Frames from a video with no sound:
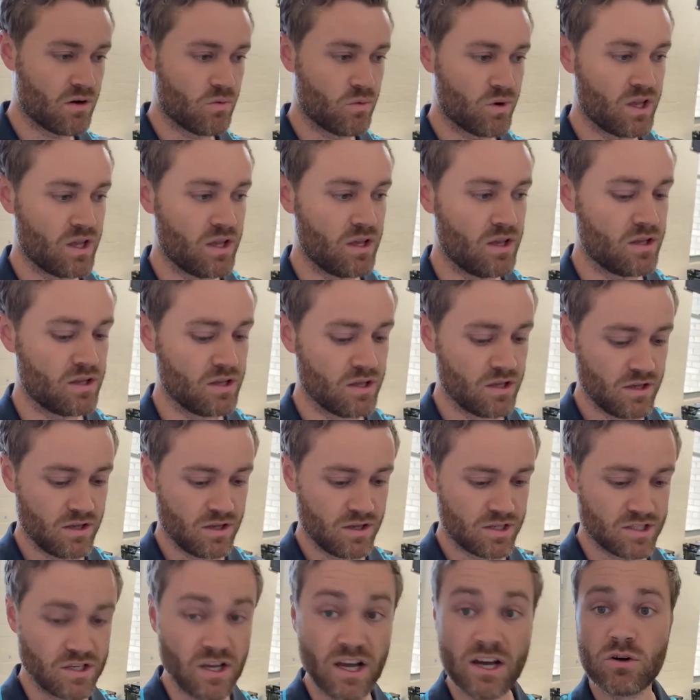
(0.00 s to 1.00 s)
We
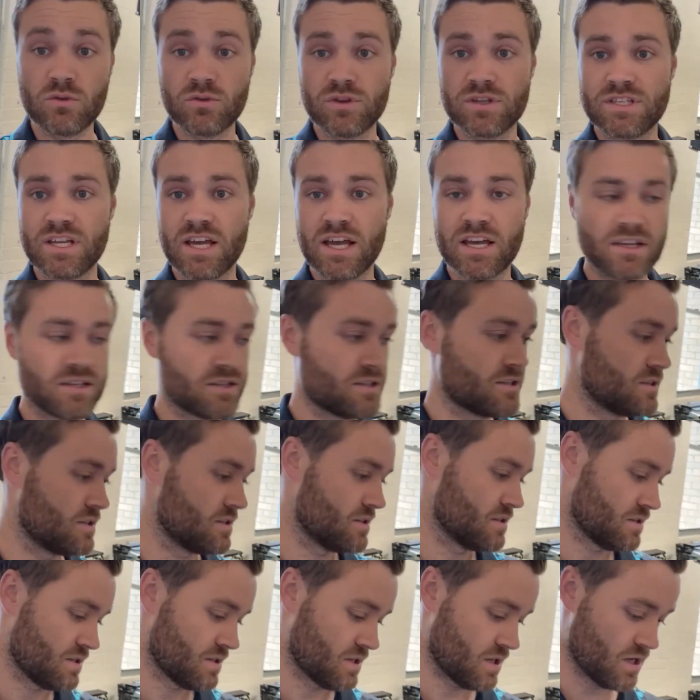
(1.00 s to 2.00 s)
cycled the tanks.
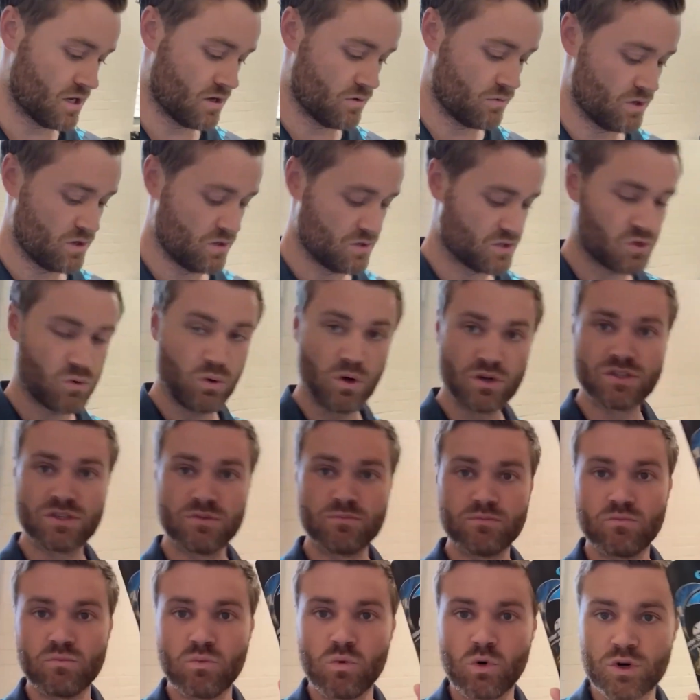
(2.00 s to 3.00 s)
We use
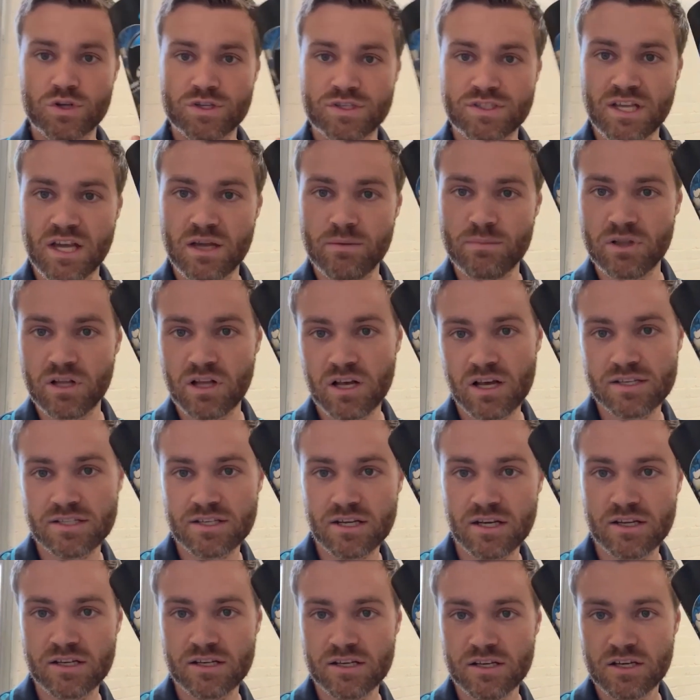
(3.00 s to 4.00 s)
quantum water
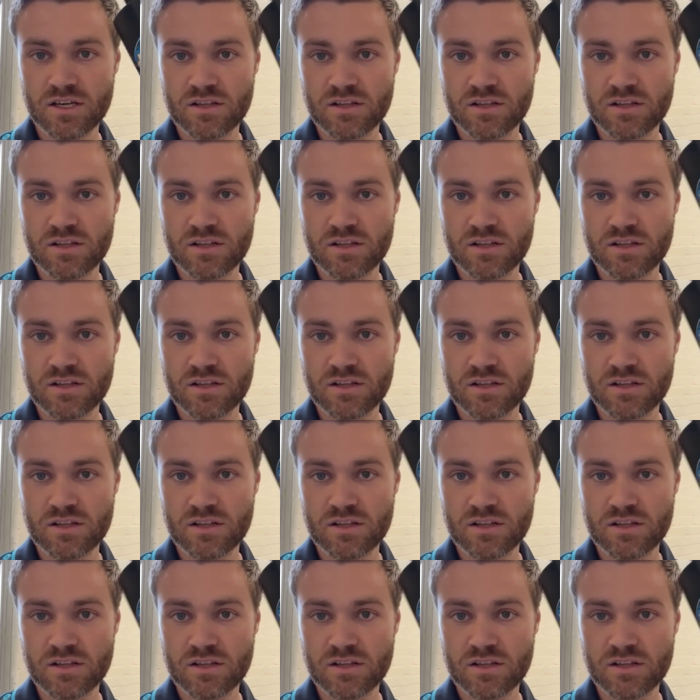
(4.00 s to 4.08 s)
stabilizer.